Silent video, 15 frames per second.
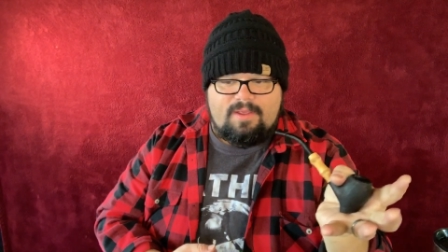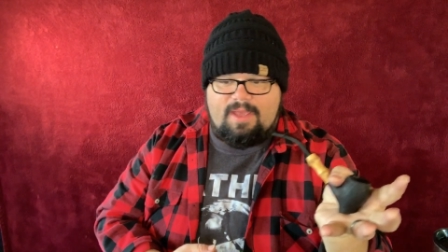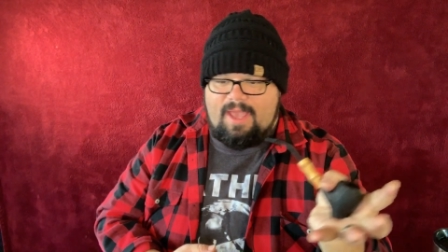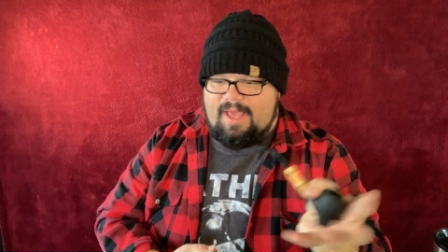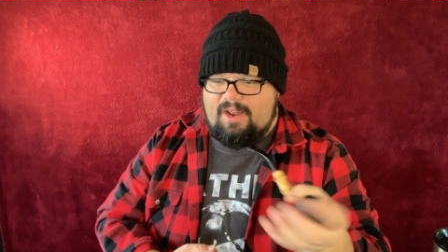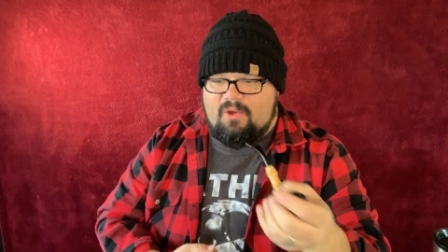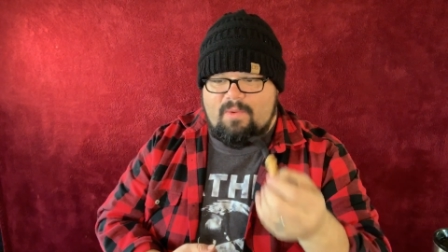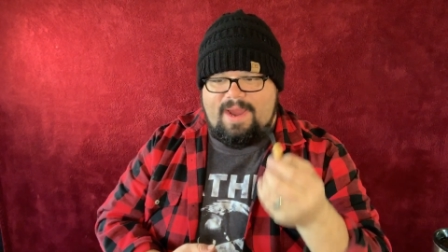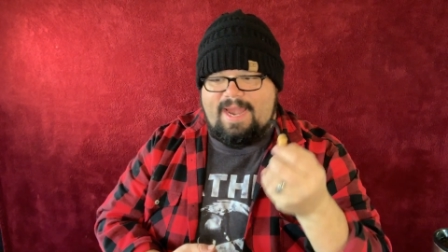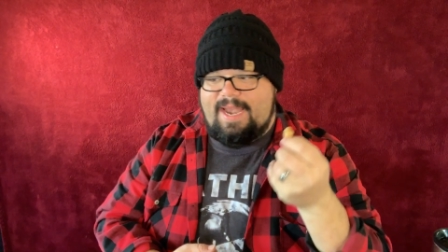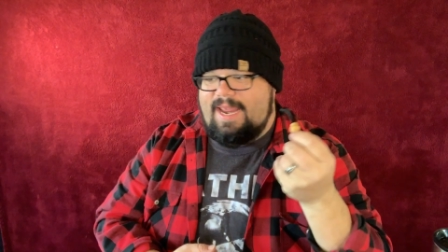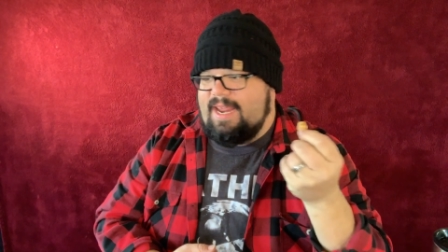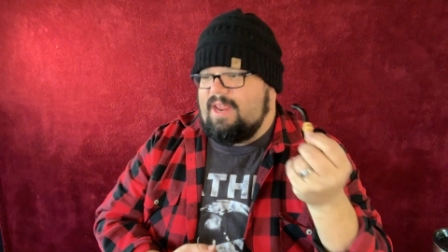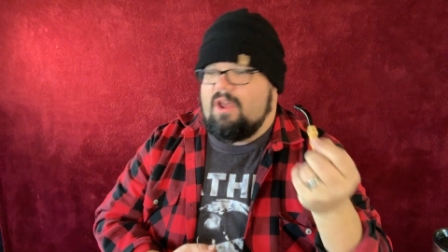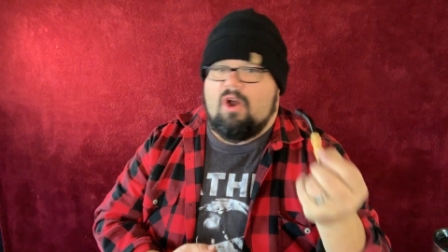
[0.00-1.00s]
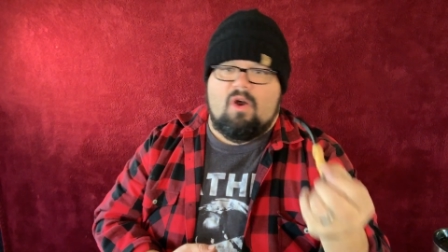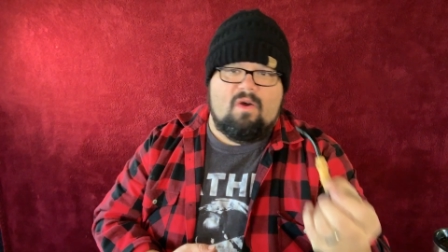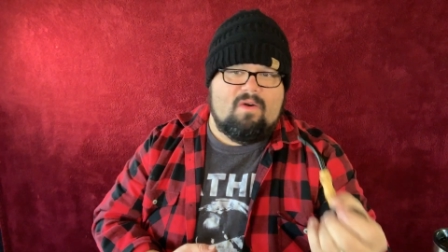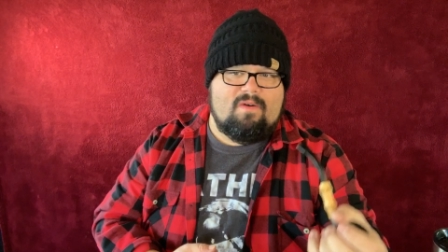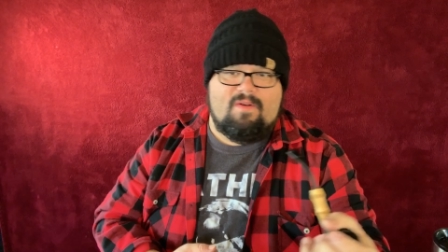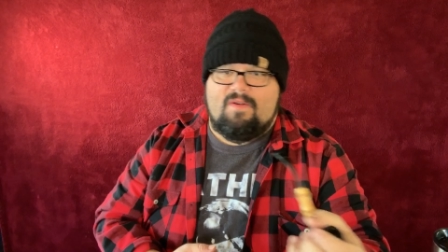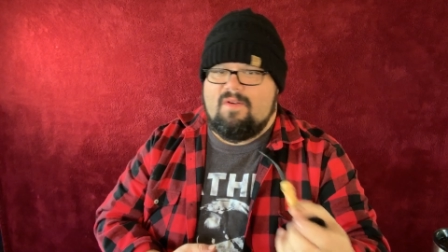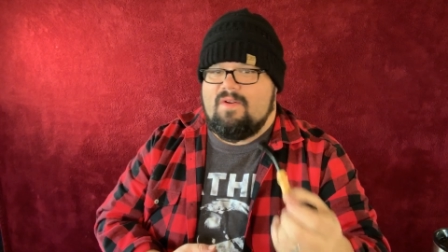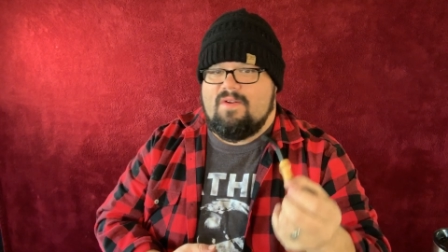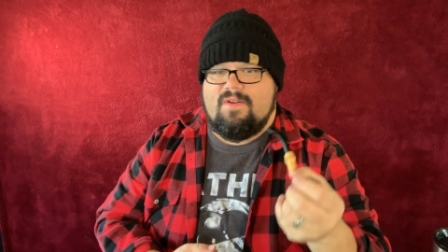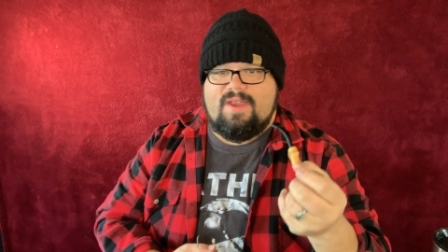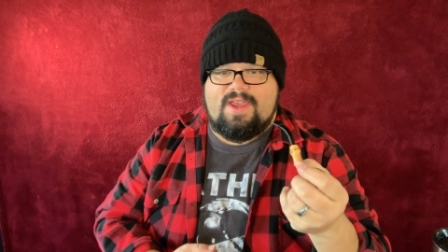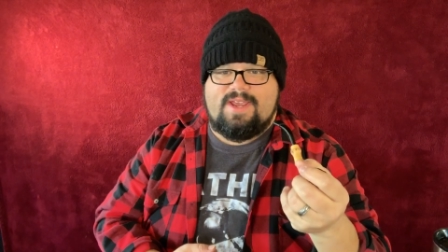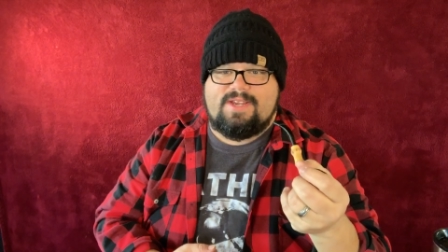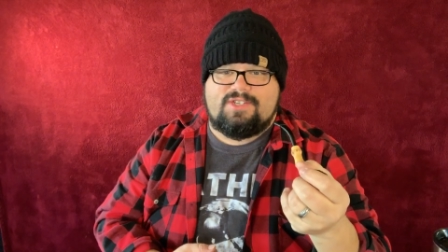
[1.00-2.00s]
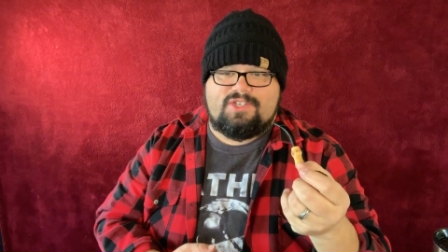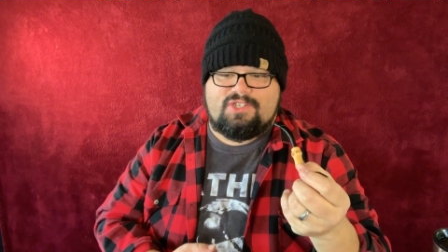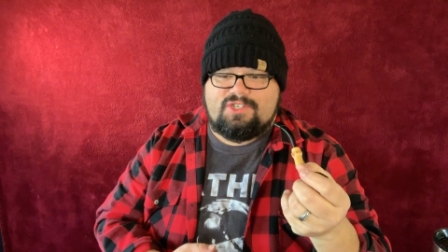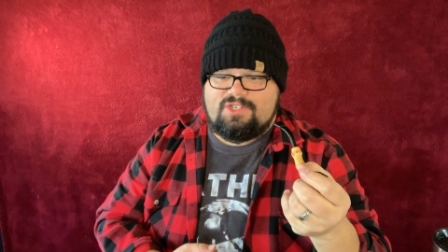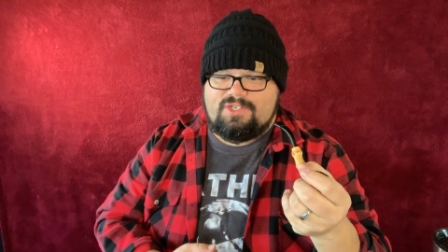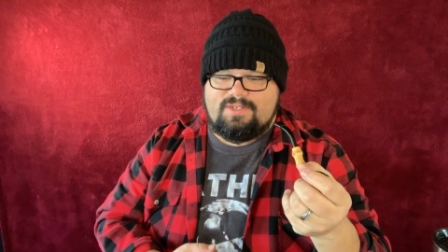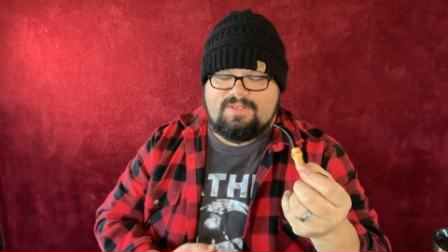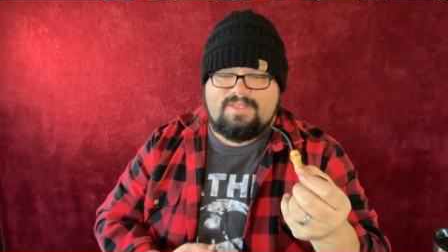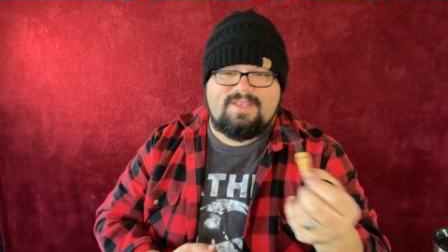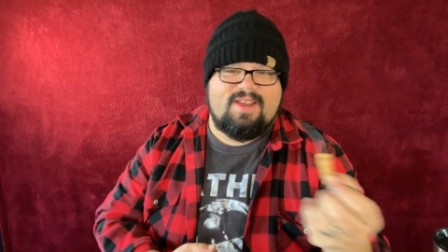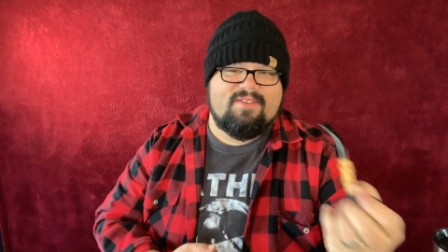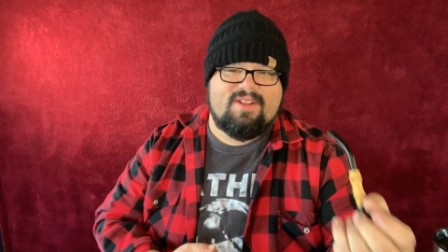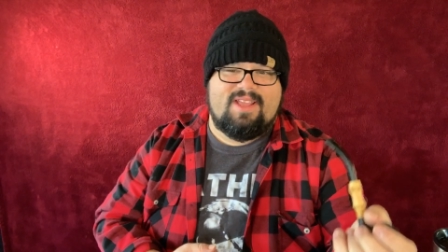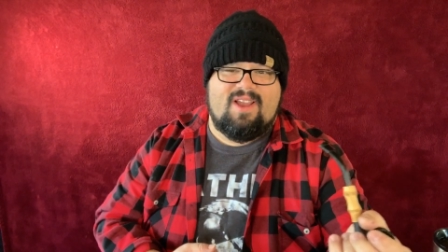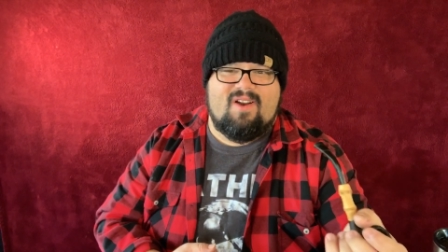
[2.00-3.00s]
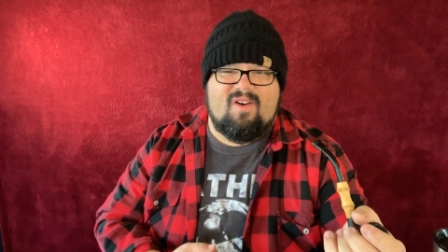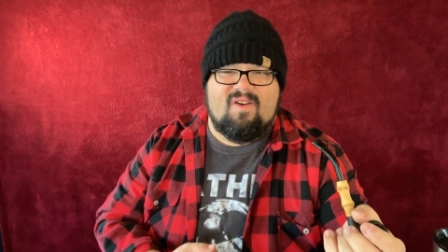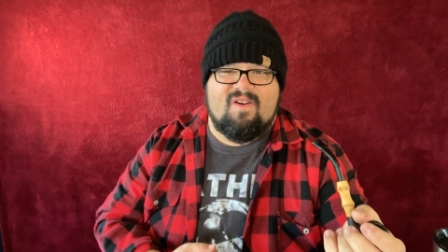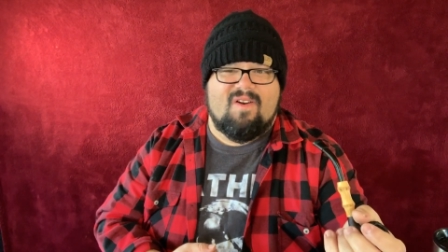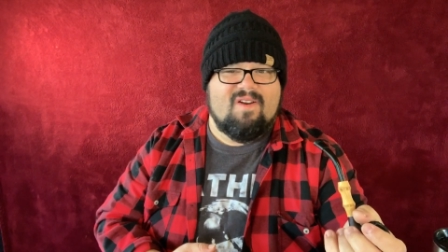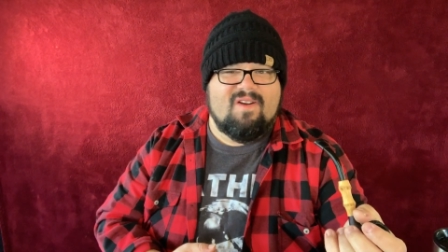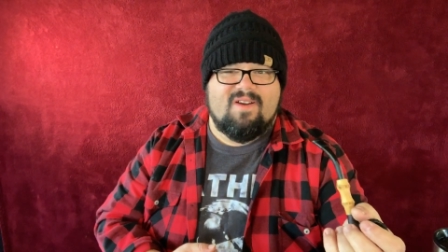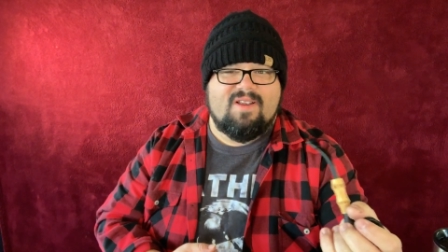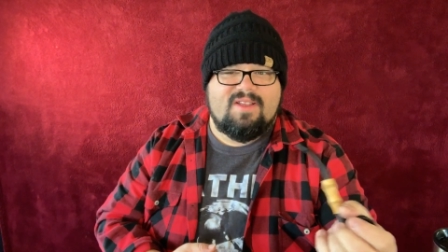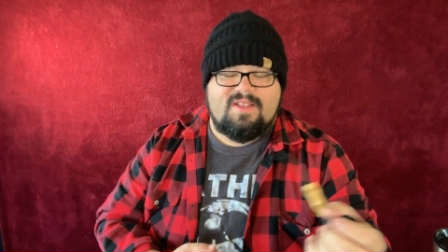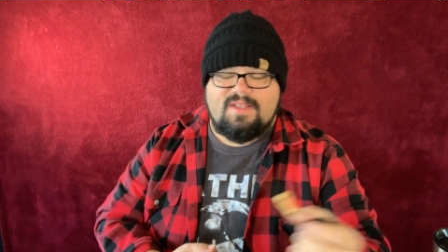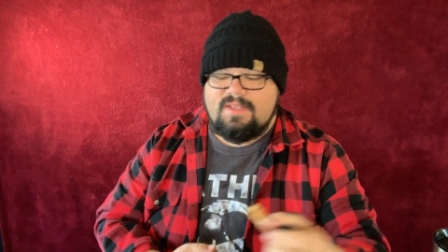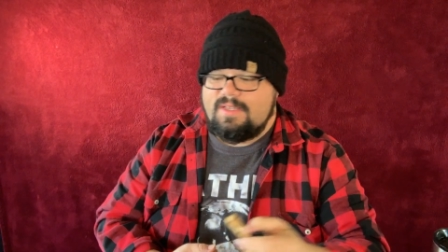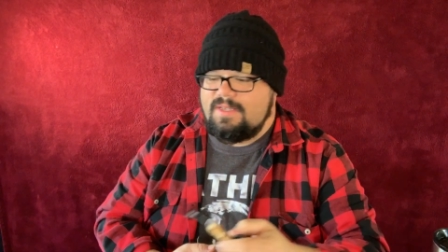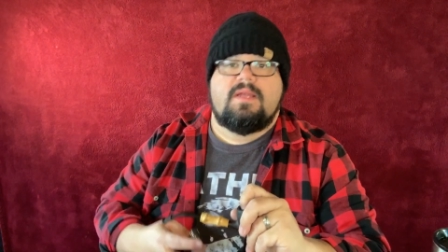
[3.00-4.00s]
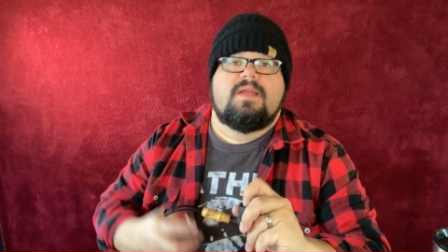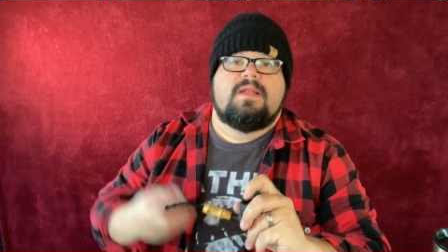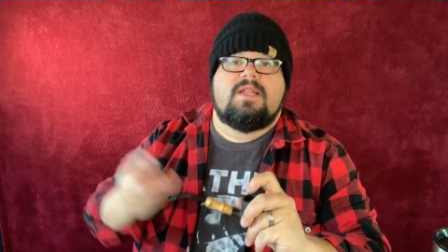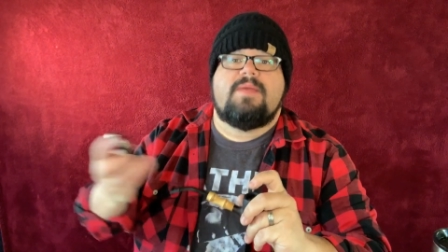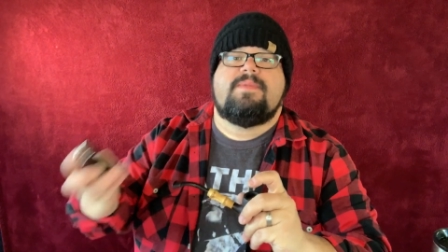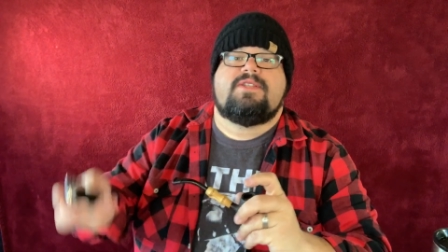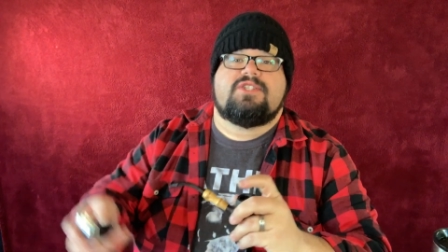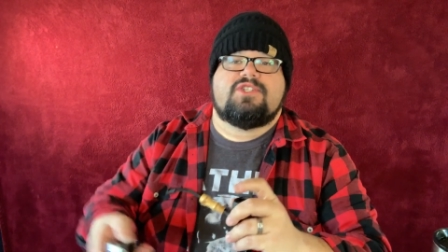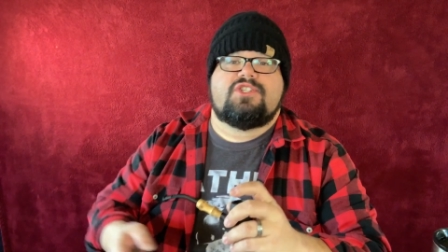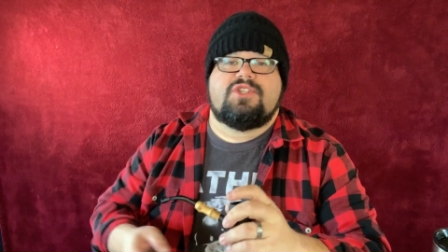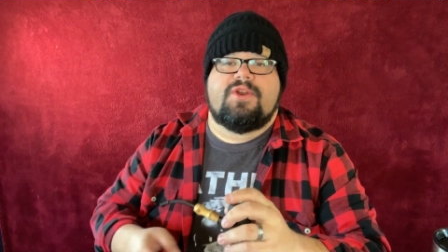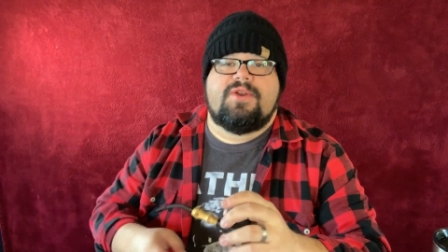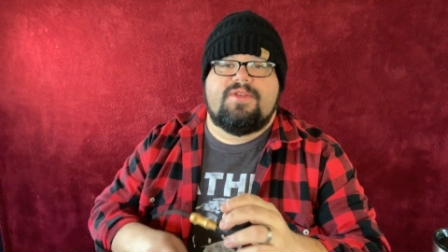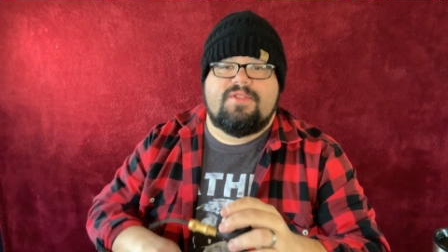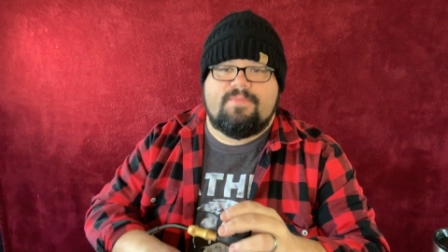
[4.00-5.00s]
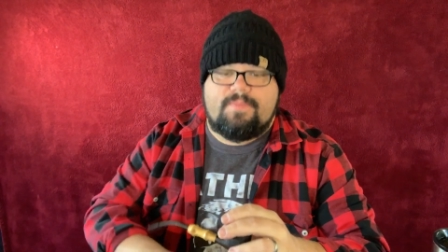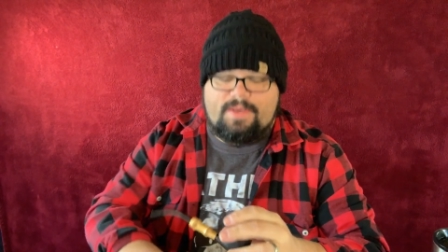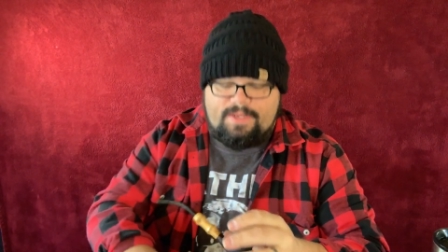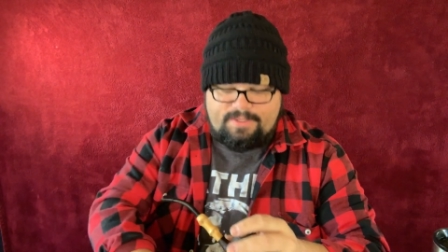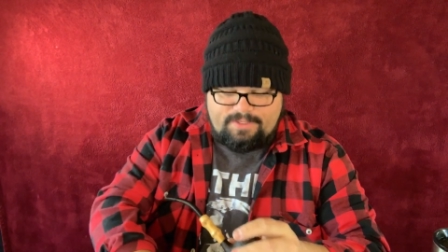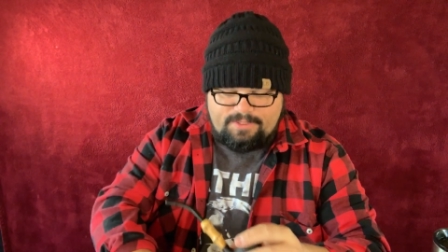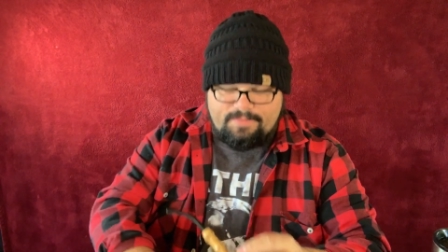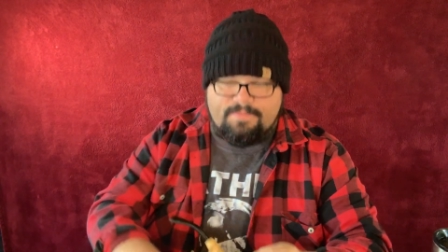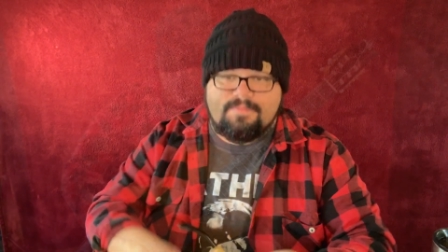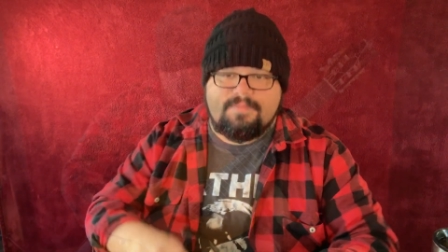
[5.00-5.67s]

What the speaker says: Halloween-y, horror-ish. It's not really horror. Let me just show you the piece.